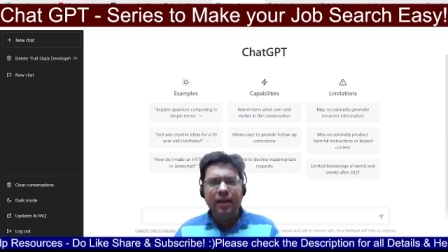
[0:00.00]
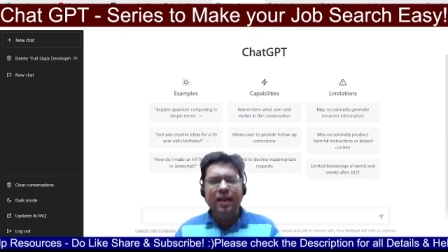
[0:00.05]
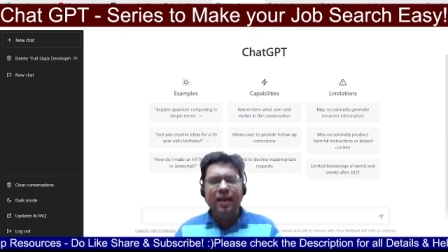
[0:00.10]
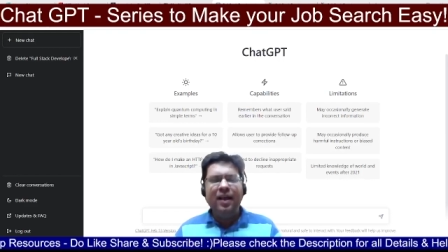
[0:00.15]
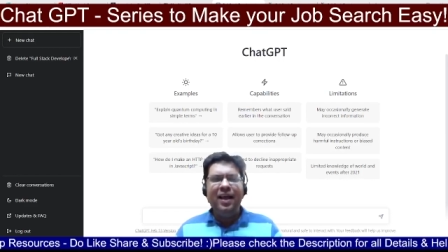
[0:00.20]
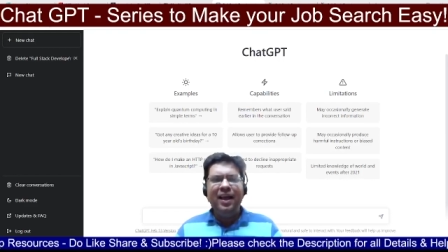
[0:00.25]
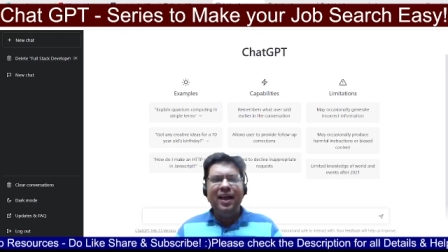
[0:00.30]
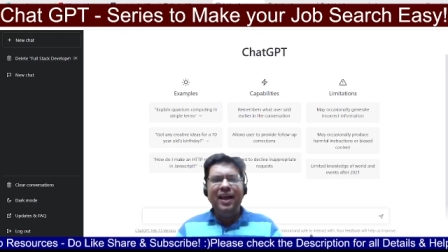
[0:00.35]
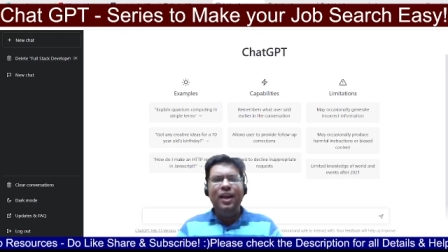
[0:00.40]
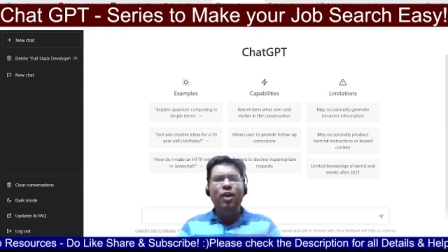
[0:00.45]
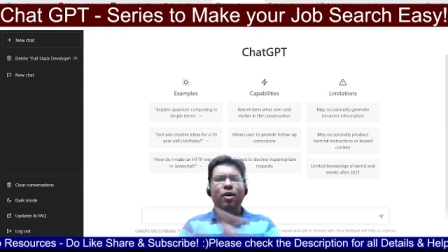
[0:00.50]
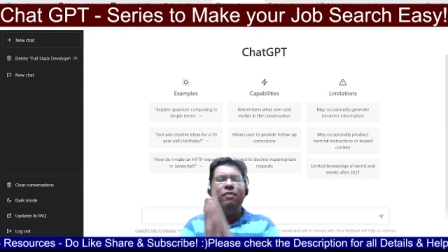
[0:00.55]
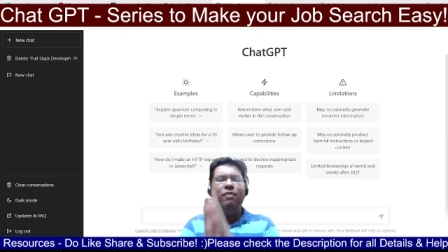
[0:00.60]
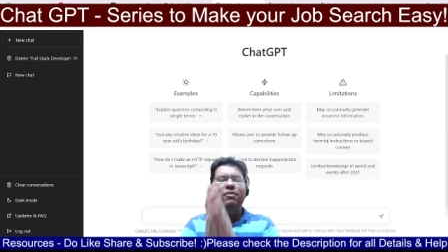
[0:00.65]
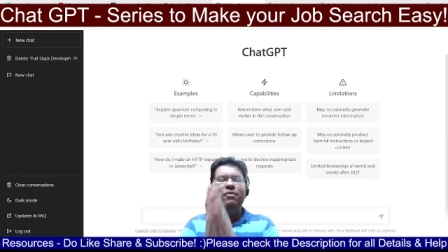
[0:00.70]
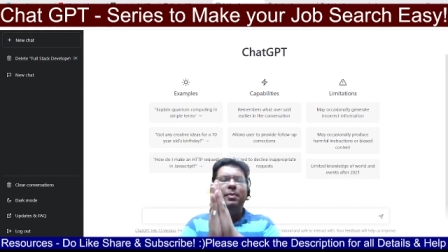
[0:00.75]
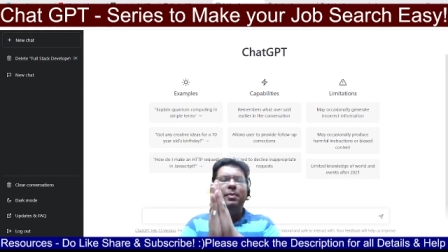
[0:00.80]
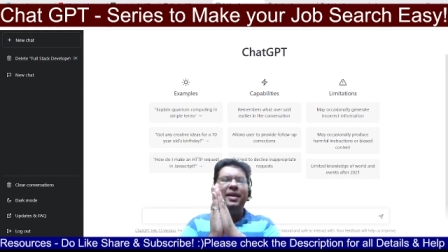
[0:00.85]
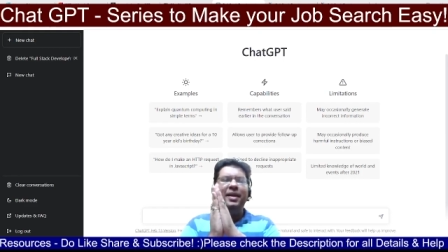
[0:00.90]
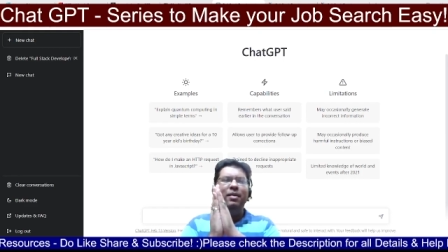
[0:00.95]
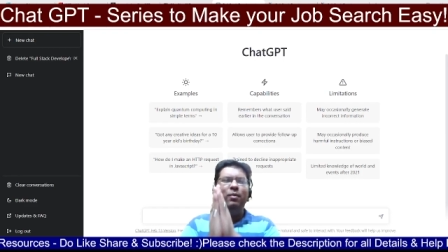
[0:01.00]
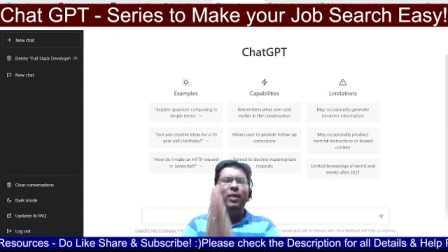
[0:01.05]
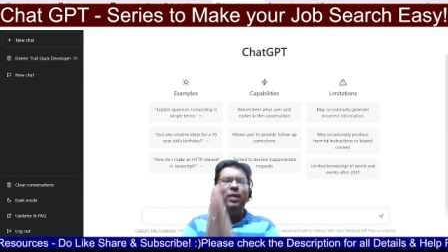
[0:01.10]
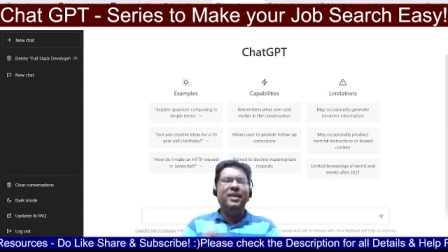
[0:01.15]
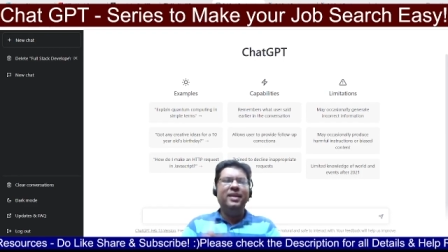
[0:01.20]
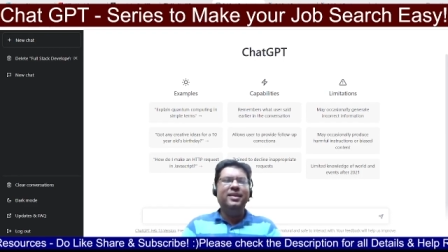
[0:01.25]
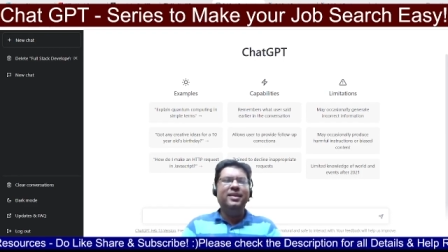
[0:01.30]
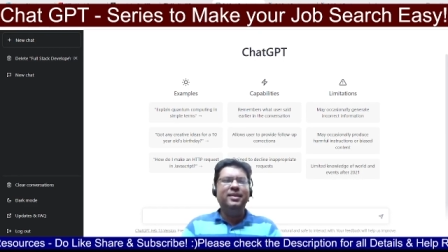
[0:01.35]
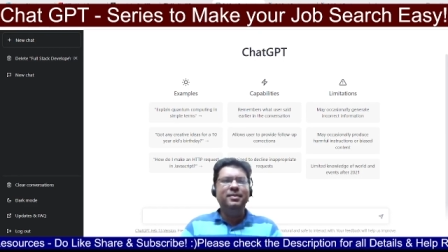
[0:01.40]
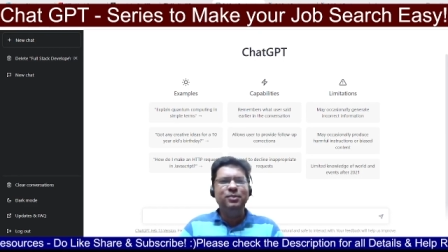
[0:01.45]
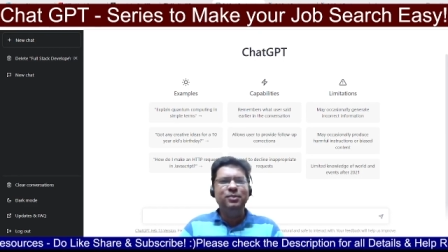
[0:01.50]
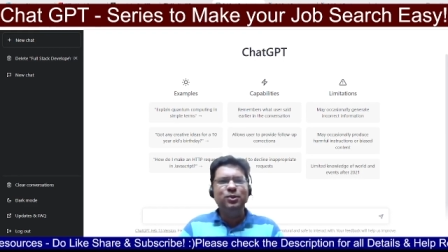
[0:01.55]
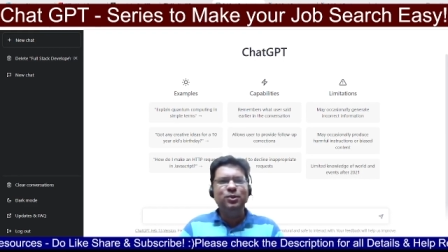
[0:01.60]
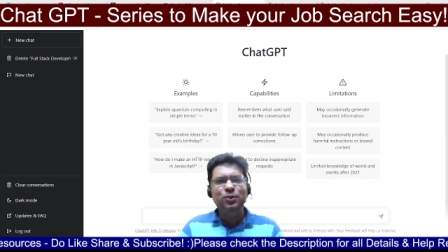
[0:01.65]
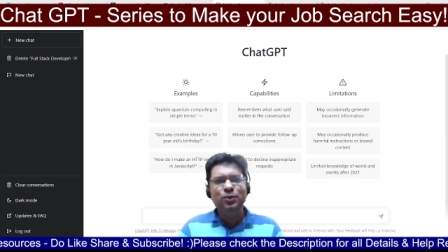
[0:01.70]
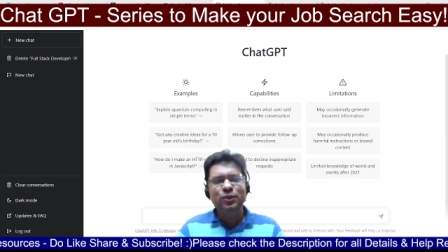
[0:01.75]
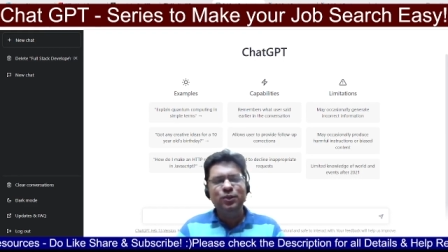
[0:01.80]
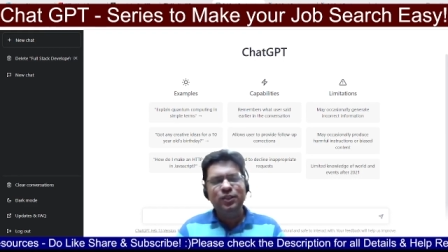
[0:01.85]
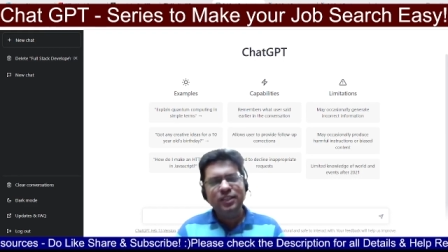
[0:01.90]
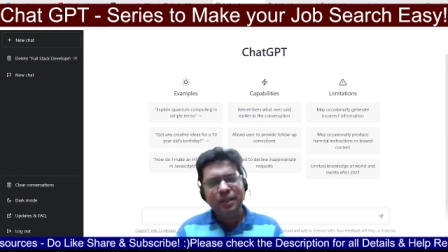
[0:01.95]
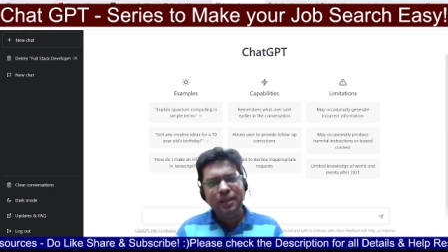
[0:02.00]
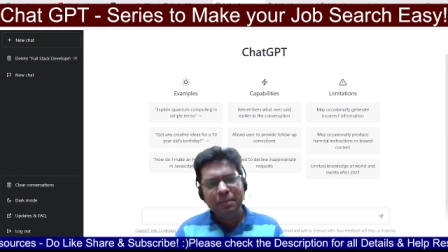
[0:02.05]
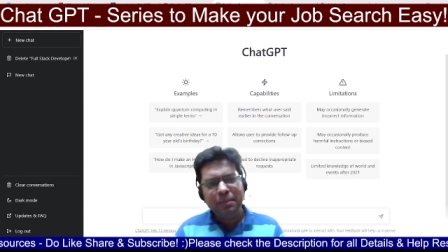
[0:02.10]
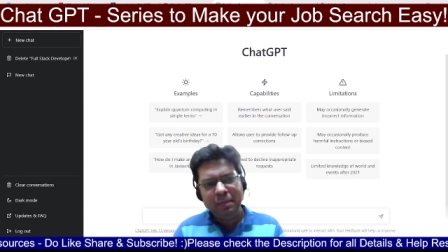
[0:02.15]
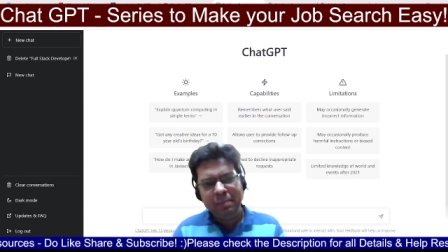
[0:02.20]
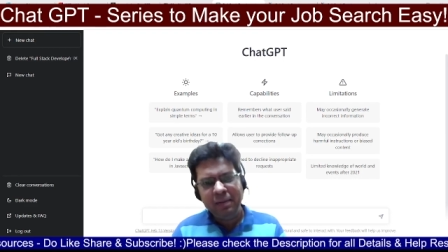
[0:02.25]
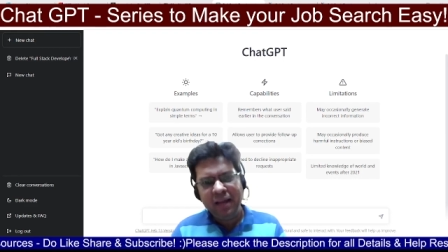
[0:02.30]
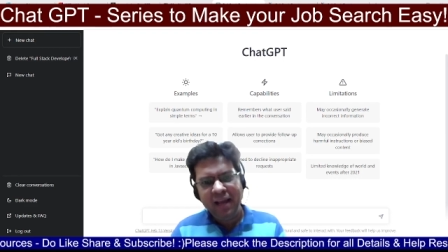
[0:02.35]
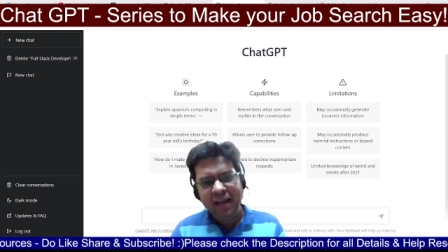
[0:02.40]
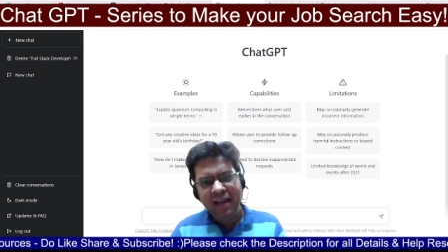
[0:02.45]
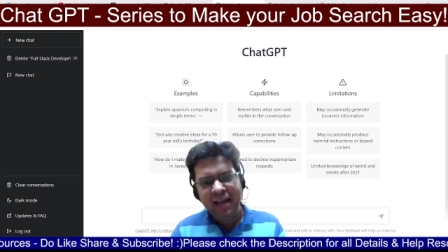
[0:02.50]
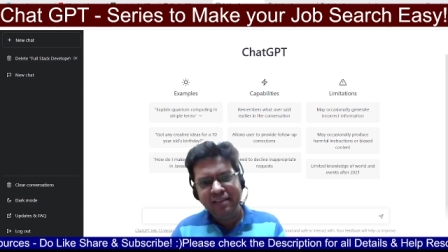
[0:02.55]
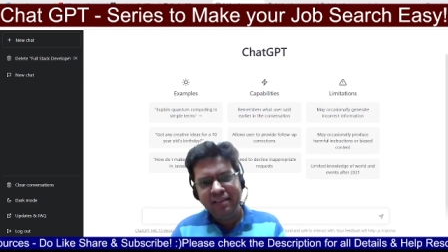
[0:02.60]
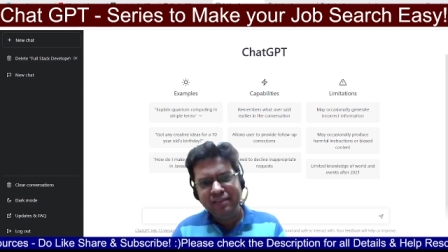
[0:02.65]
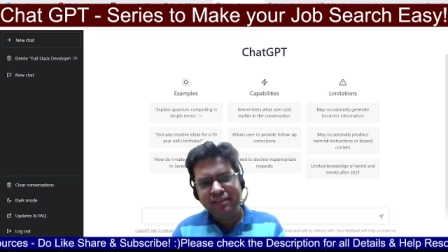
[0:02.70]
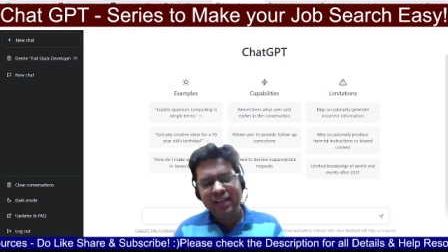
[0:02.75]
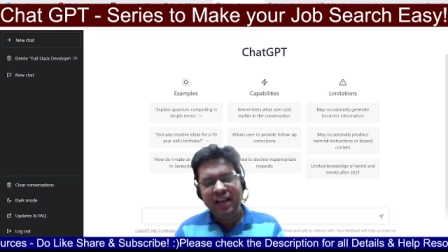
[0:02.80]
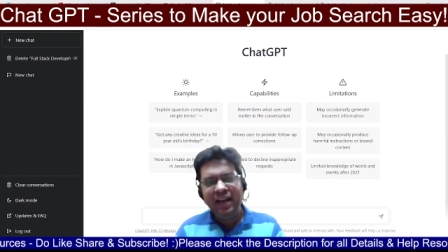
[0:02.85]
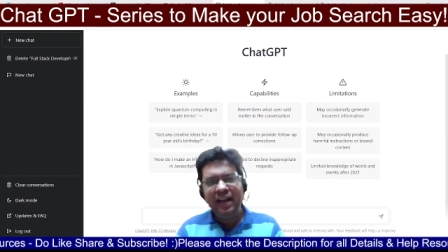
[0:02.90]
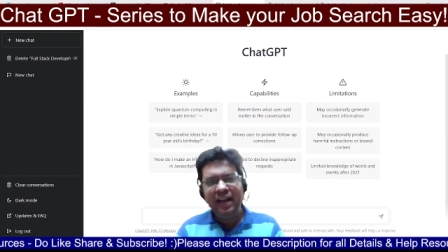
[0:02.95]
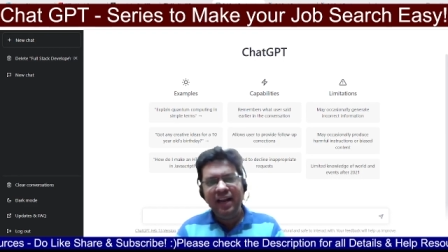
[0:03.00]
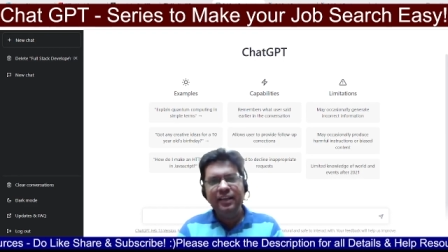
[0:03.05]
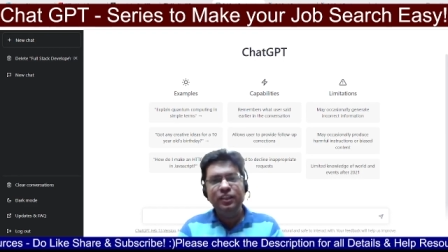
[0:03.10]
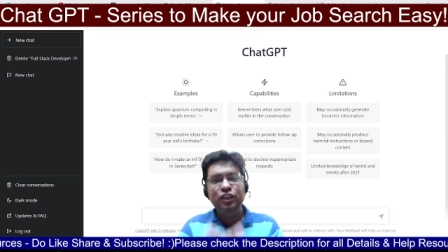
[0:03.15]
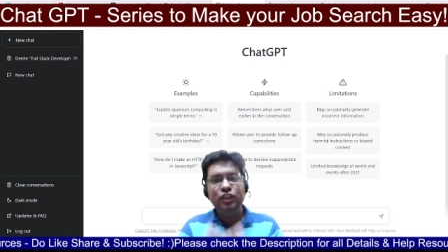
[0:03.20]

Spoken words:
Hello everybody, welcome to Step Up Lives and